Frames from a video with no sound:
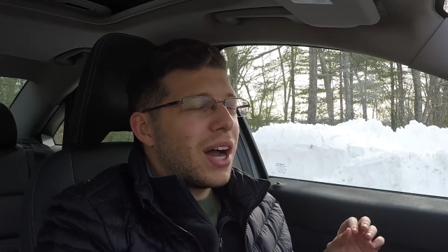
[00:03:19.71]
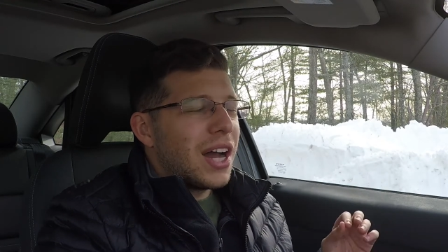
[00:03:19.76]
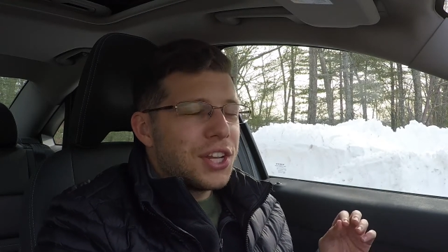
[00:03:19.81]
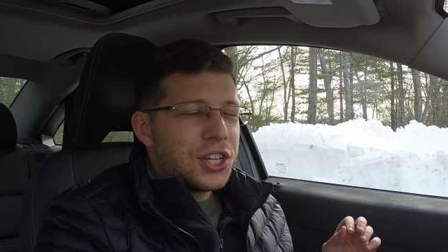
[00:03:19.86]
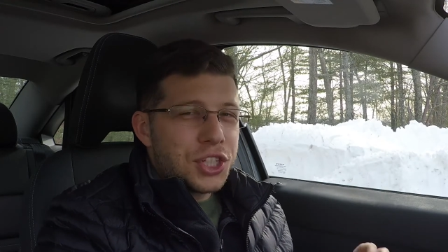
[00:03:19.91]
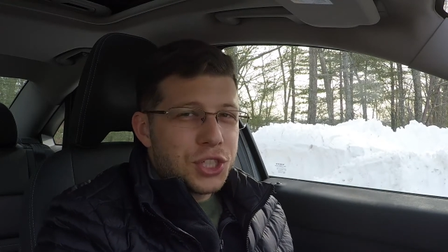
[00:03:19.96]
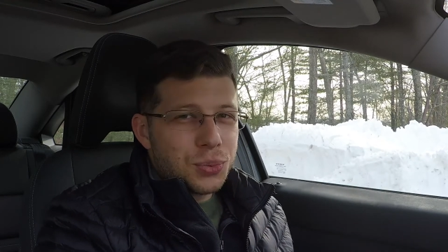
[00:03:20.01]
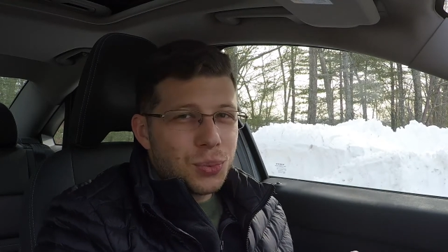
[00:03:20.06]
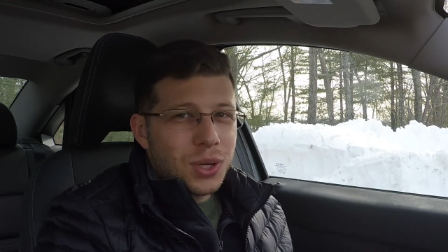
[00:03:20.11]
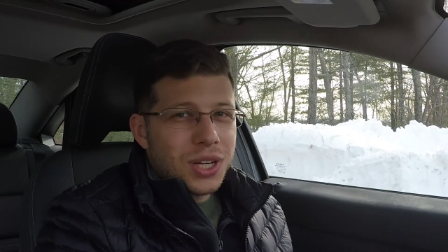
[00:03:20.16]
I
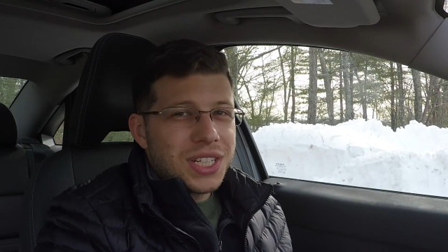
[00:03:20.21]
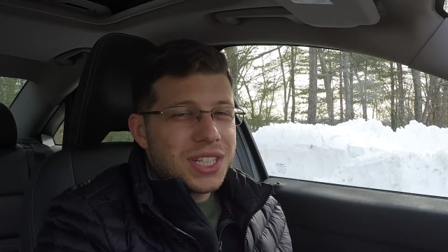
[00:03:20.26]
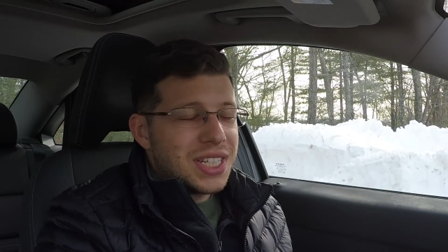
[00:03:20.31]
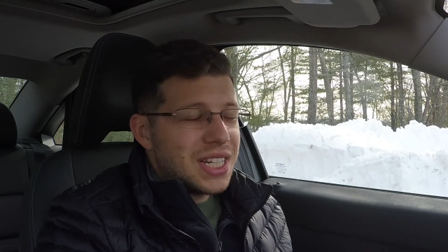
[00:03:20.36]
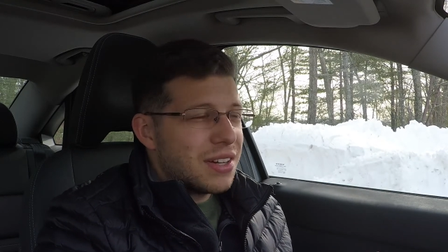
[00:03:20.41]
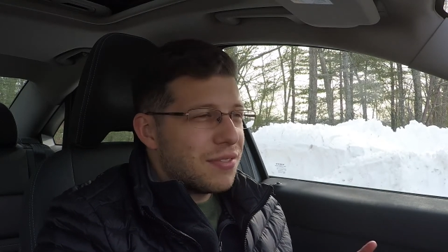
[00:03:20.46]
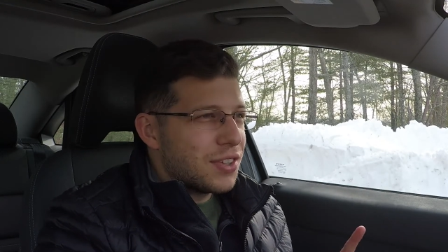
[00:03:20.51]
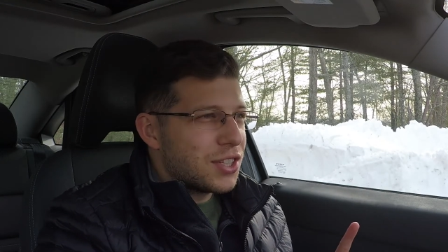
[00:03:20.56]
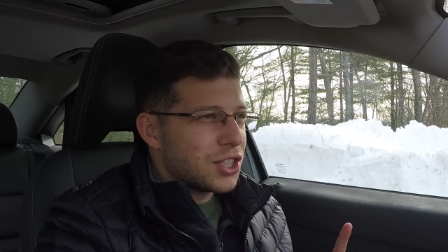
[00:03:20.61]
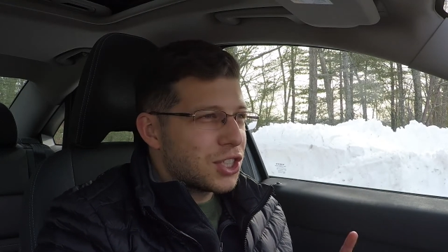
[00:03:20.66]
just want to
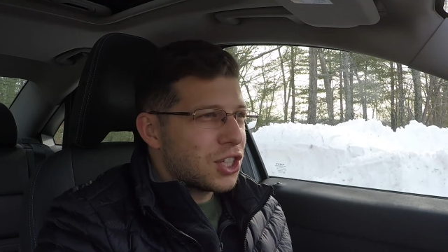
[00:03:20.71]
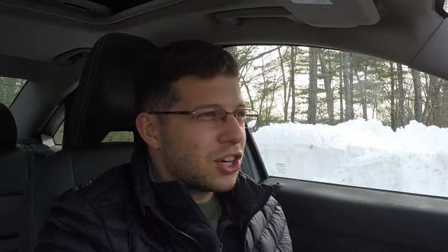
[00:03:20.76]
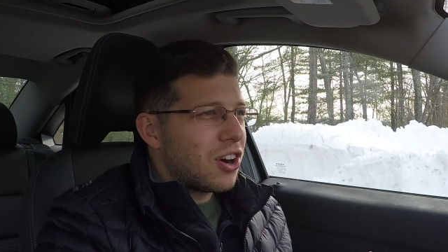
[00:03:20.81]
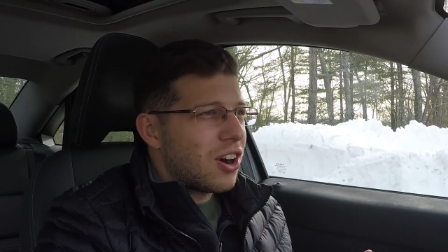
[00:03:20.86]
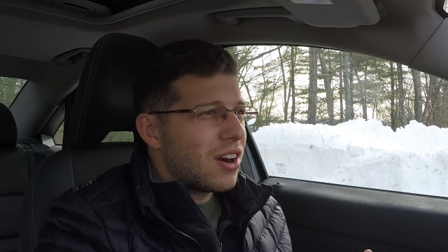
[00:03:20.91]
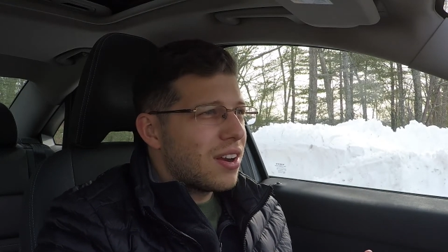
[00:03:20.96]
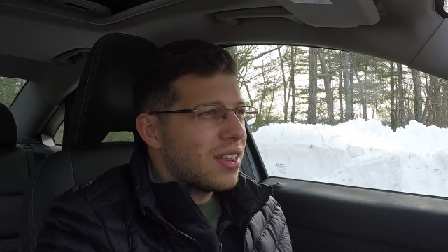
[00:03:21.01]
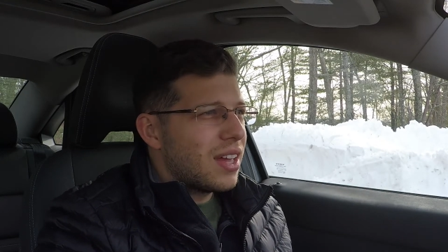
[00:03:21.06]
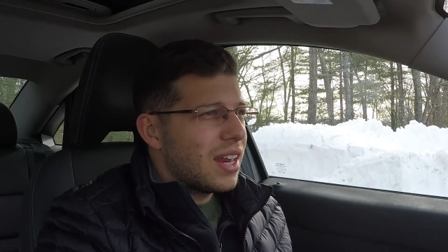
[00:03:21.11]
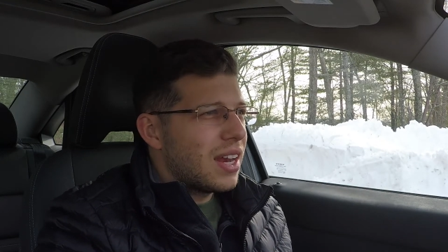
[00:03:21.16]
see if it's a
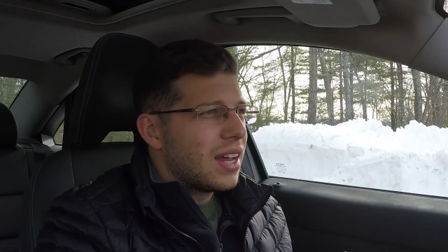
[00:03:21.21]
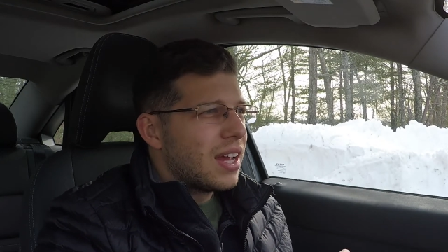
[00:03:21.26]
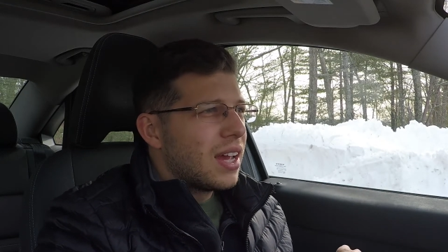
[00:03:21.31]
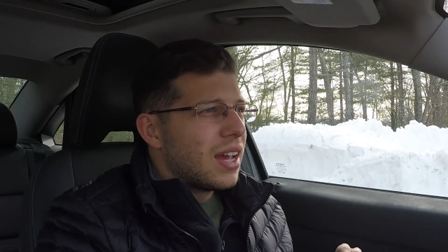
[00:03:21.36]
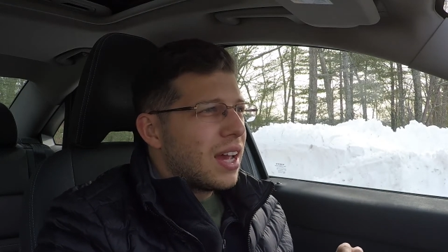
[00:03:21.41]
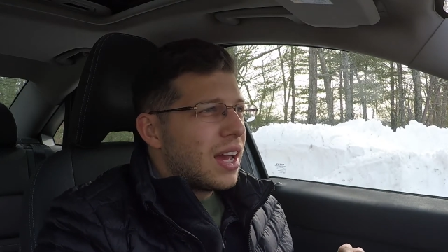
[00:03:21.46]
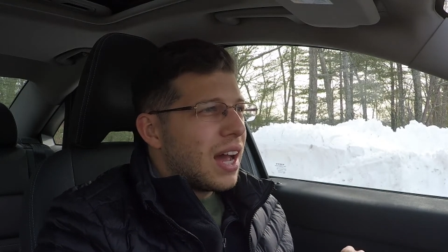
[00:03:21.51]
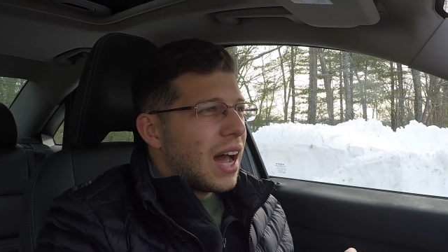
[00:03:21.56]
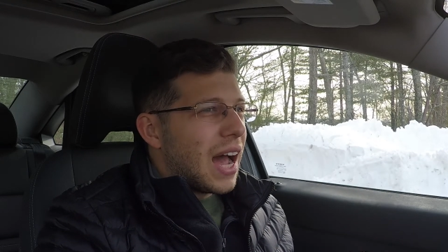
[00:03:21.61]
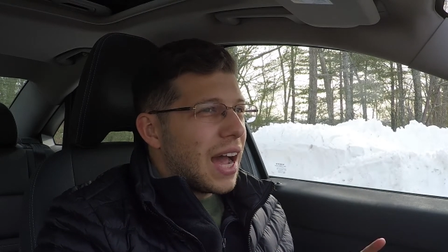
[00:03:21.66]
car that
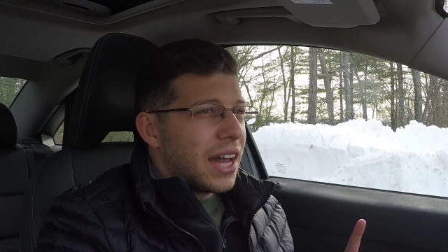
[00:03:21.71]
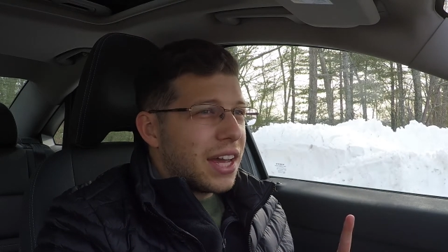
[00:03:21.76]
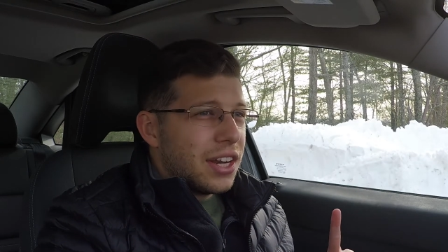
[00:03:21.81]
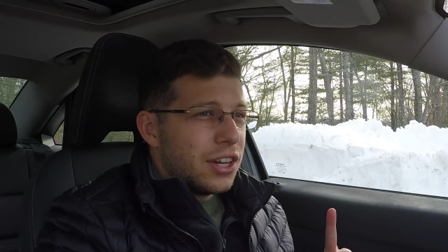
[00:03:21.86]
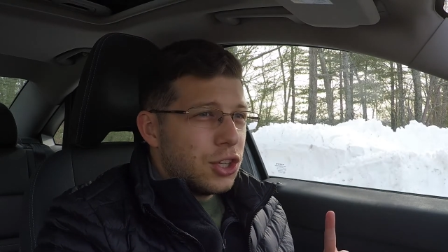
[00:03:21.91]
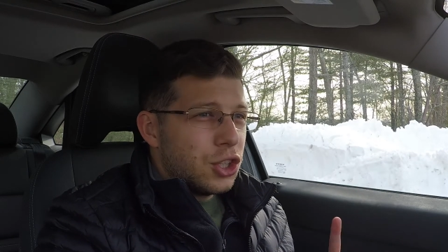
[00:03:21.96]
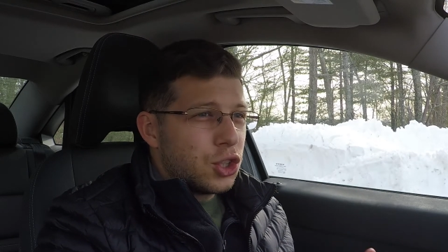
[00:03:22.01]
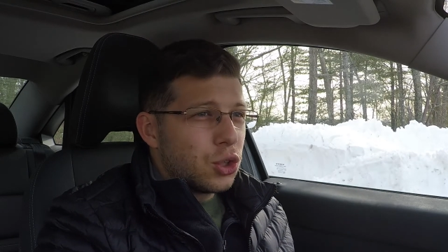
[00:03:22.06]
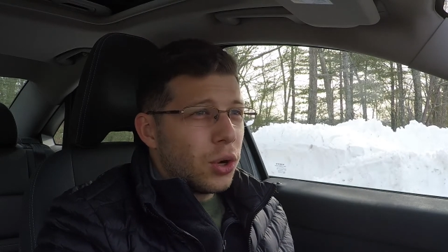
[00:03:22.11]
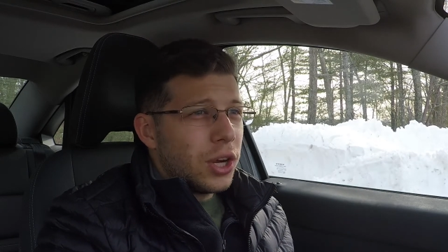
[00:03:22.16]
I could
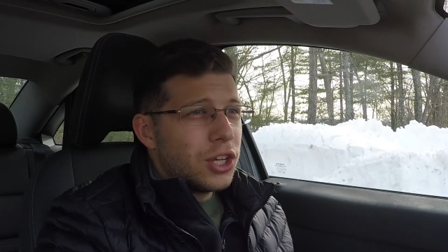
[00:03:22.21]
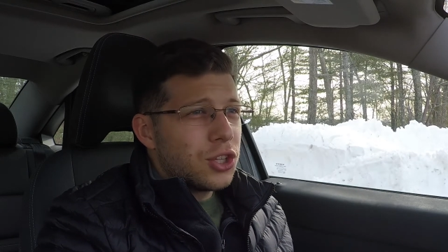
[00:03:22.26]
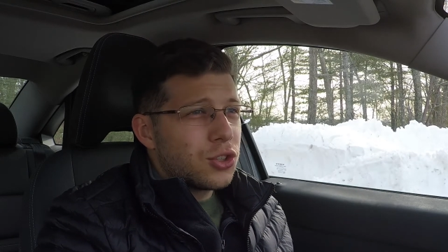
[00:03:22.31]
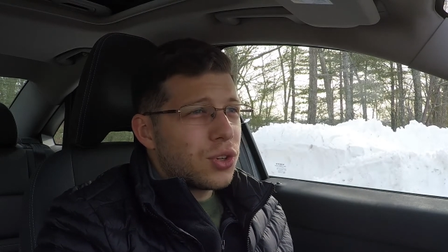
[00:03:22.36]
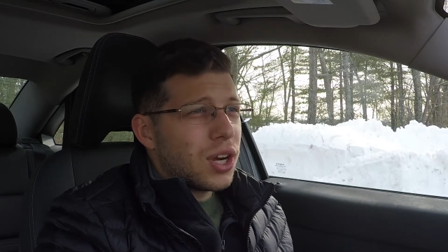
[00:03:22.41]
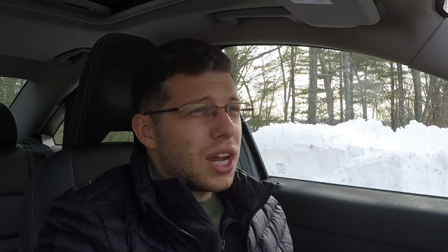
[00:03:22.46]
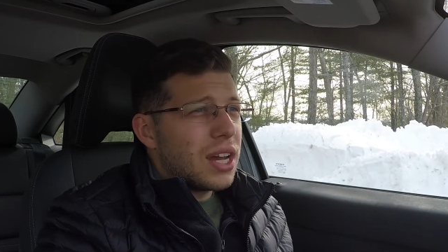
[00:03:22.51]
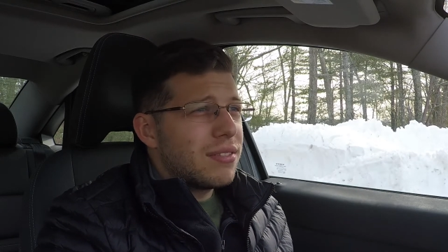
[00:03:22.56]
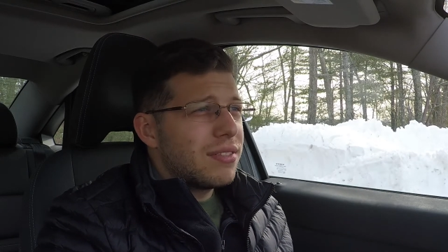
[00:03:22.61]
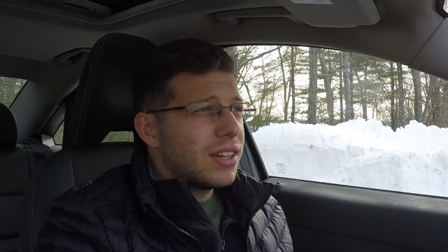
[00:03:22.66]
enjoy
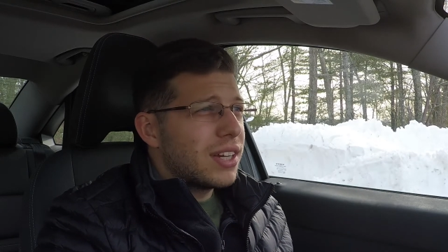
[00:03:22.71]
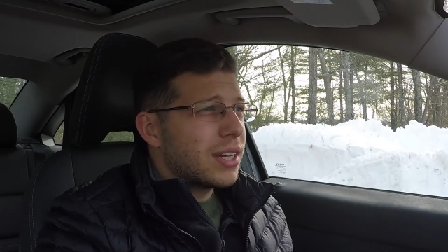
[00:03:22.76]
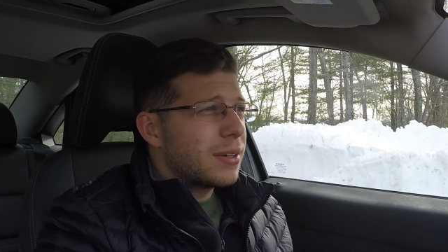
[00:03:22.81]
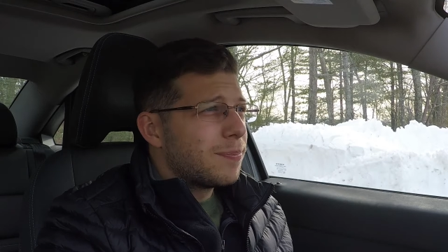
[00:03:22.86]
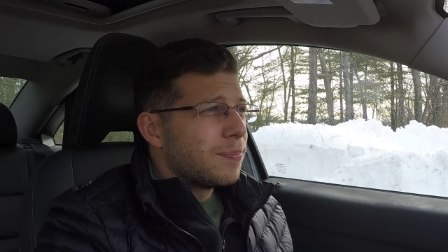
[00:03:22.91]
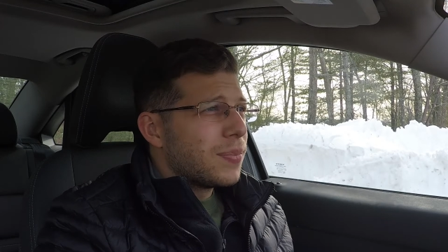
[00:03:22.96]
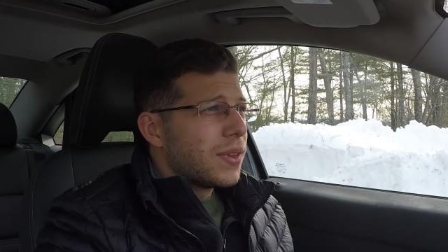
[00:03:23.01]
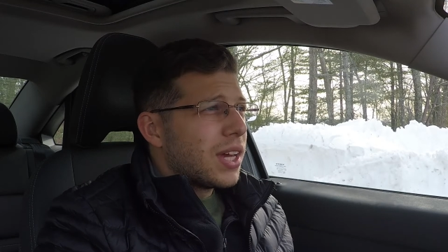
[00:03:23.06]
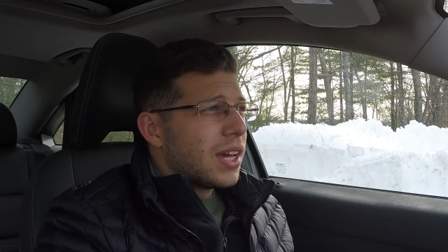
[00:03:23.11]
driving